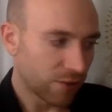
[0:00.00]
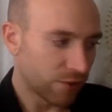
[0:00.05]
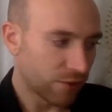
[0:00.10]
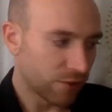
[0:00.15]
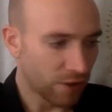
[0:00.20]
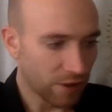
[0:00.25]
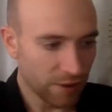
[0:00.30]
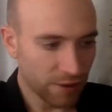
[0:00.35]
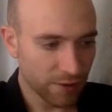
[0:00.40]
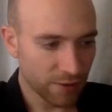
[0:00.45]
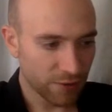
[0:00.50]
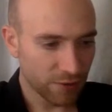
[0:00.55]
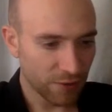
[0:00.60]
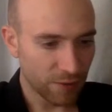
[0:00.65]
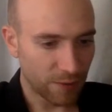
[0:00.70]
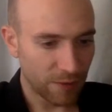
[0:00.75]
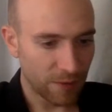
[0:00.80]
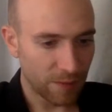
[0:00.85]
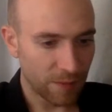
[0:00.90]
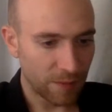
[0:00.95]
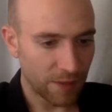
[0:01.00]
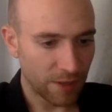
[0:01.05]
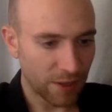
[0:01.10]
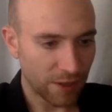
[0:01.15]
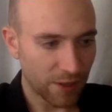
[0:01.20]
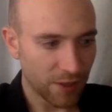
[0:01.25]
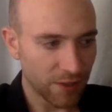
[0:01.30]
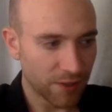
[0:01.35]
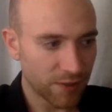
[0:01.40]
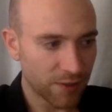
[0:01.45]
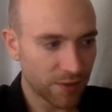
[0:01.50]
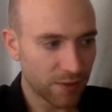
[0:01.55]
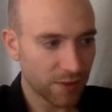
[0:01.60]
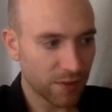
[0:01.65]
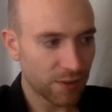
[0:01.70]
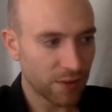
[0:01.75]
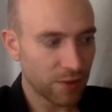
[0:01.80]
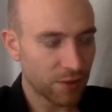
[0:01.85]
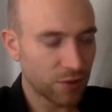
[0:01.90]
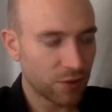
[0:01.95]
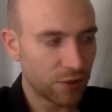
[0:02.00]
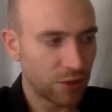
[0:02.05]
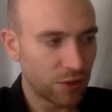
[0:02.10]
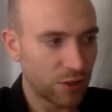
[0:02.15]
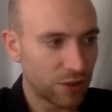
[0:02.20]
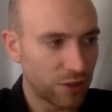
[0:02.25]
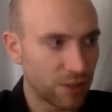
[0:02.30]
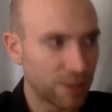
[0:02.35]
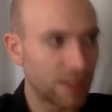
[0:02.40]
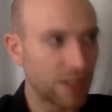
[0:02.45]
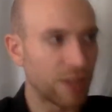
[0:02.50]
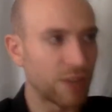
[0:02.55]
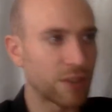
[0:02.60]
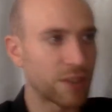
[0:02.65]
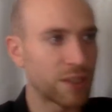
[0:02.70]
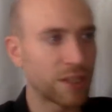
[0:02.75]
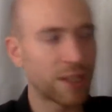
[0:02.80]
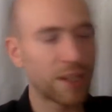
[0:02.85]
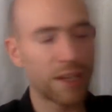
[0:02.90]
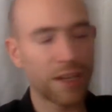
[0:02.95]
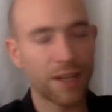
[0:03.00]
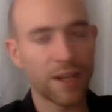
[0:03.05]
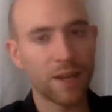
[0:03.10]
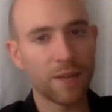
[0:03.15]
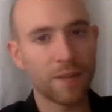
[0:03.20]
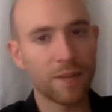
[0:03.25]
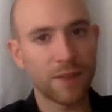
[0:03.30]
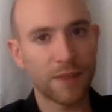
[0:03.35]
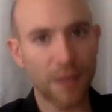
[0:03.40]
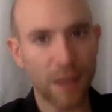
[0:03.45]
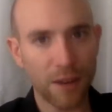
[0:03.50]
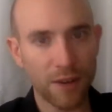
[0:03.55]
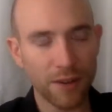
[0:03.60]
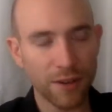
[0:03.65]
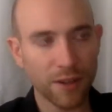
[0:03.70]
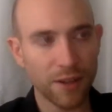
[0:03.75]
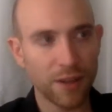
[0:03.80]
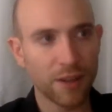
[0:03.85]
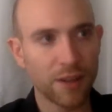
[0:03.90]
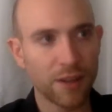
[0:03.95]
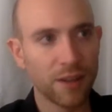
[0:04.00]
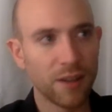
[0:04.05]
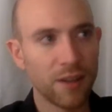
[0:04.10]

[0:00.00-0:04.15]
drugs for me because she sees how sick I am without it.